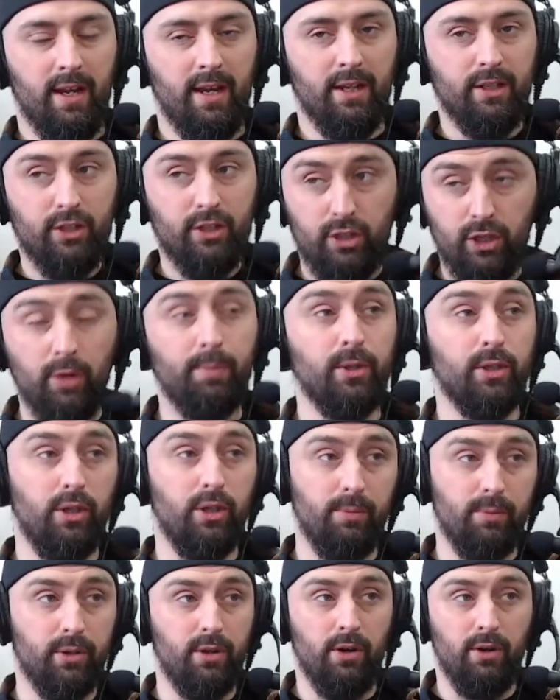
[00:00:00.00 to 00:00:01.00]
super
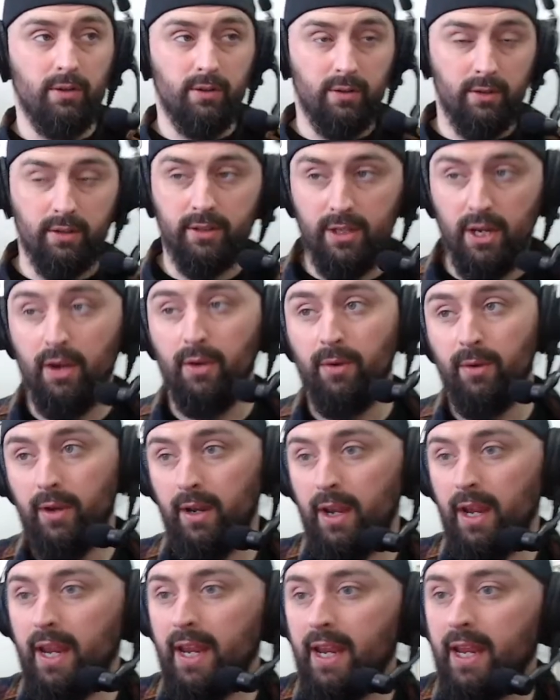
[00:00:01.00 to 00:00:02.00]
strong. So
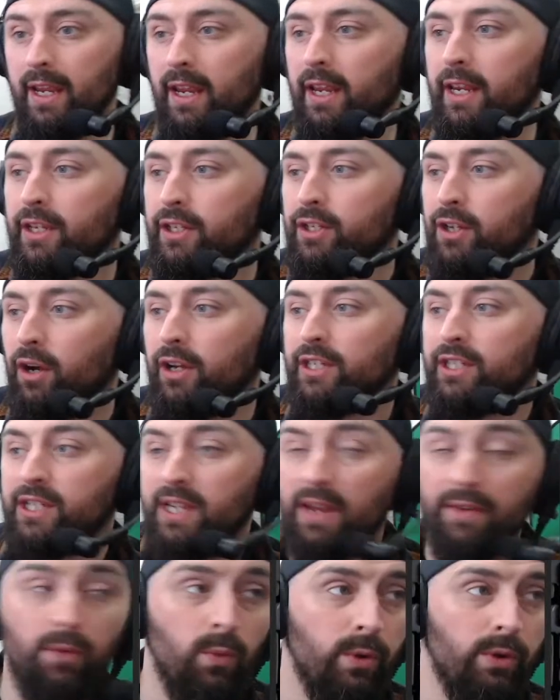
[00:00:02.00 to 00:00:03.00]
it's got
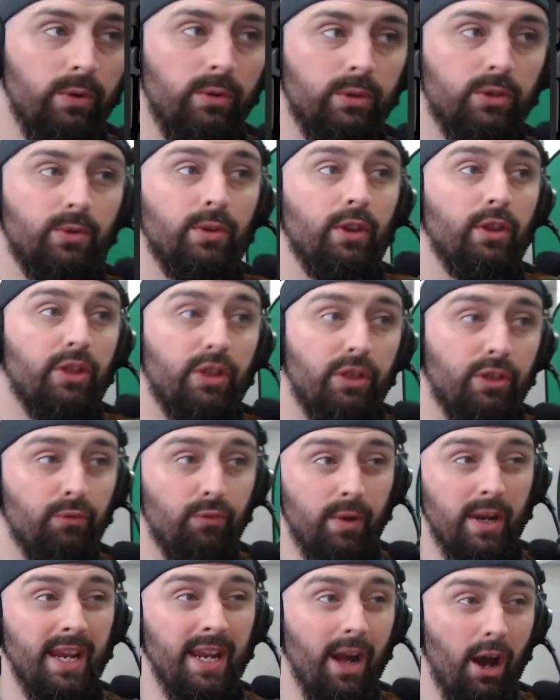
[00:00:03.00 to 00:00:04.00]
7 wounds with a
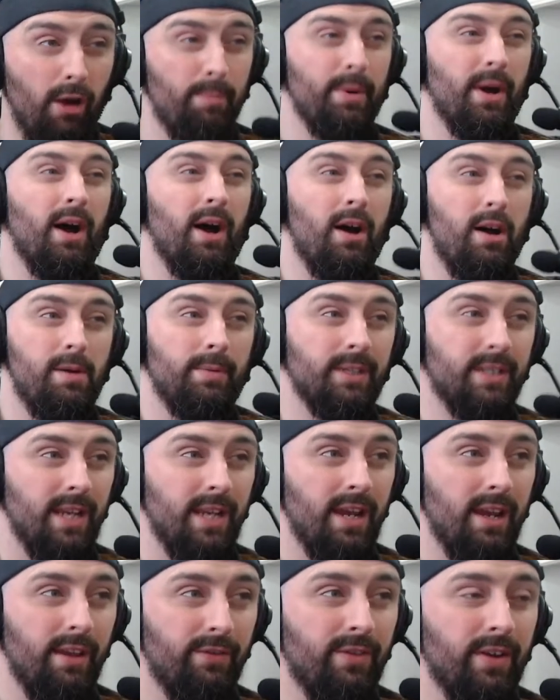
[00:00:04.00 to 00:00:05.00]
3-up armor
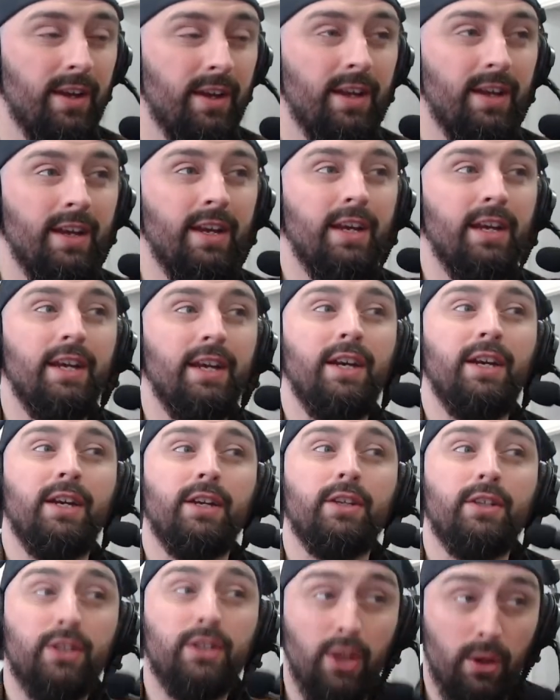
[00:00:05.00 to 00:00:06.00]
save.
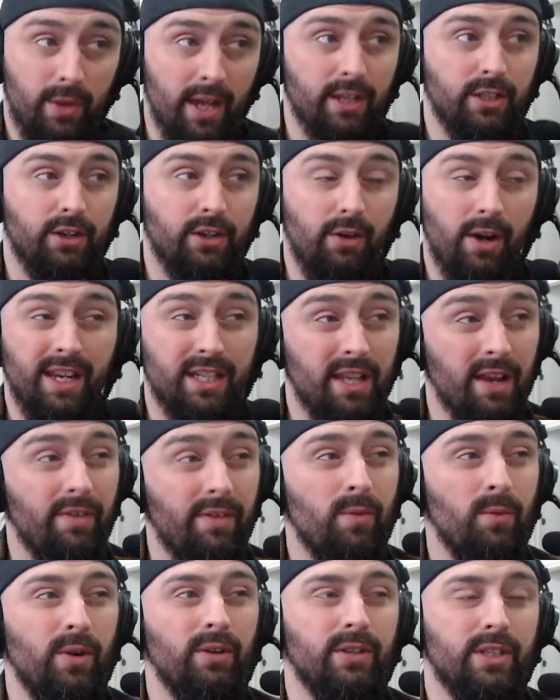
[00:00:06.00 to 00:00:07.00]
So that's great.
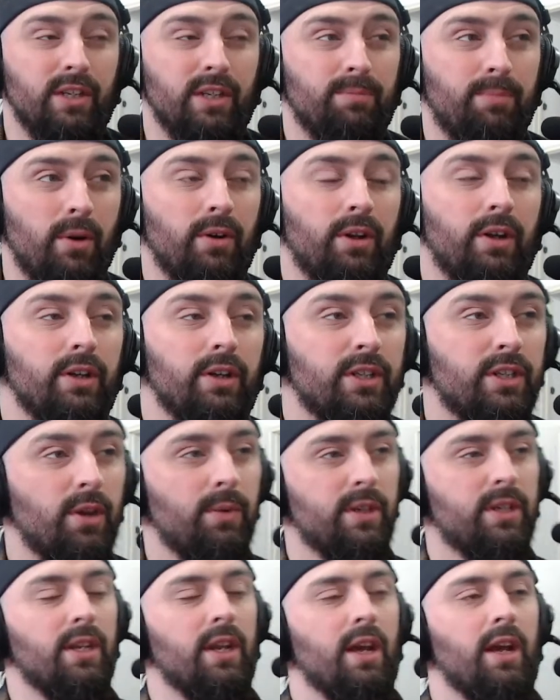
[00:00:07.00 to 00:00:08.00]
7 wounds is bonkers. So
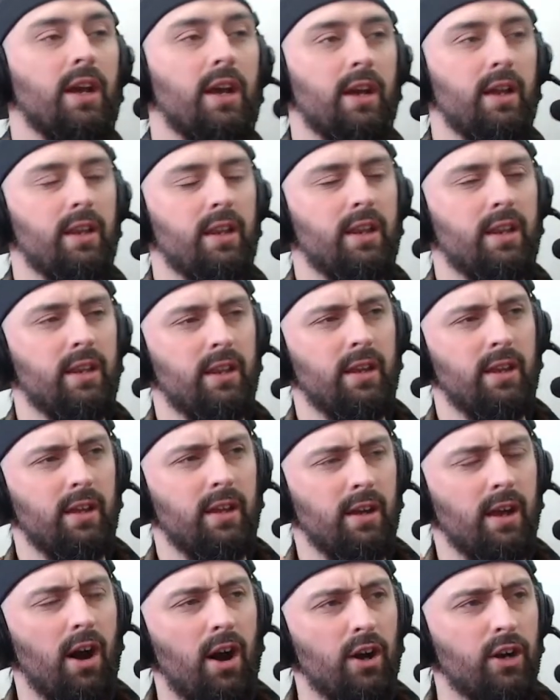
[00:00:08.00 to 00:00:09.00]

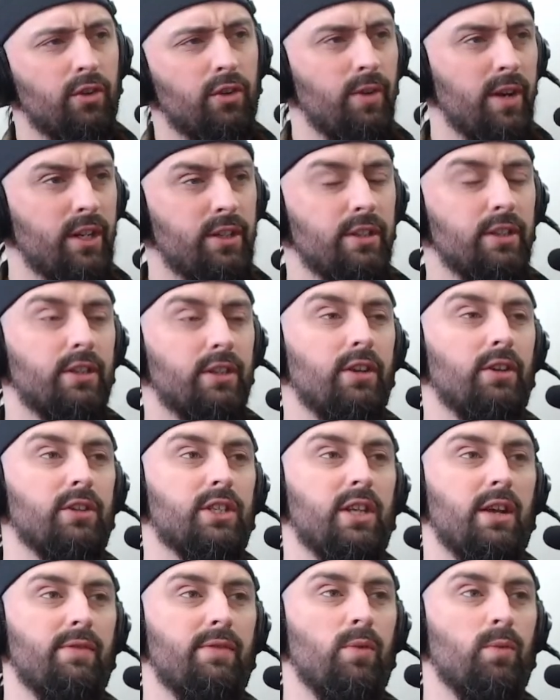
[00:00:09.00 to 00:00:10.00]
the Arc Regent's got
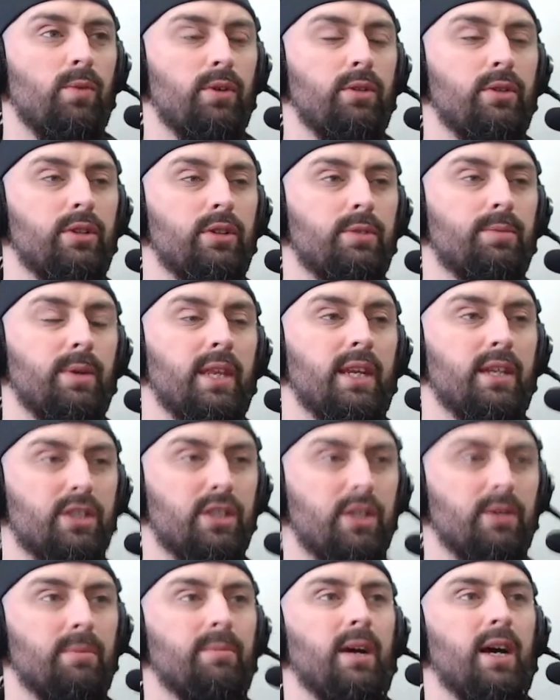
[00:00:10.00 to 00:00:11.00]
7 wounds, but there's
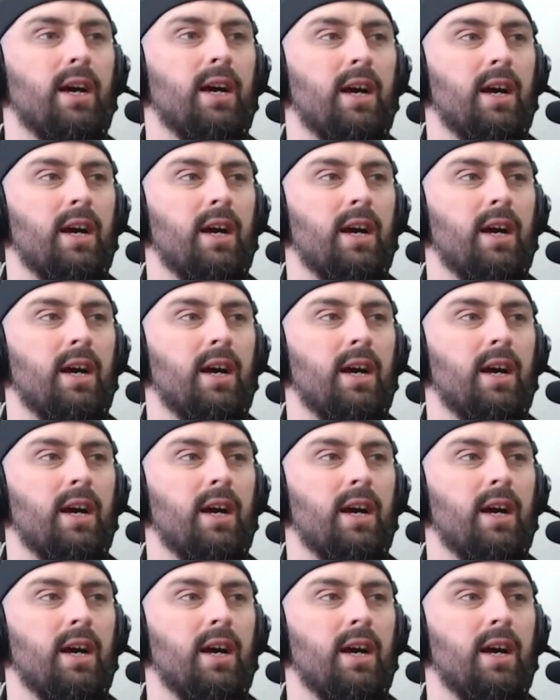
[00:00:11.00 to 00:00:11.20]
some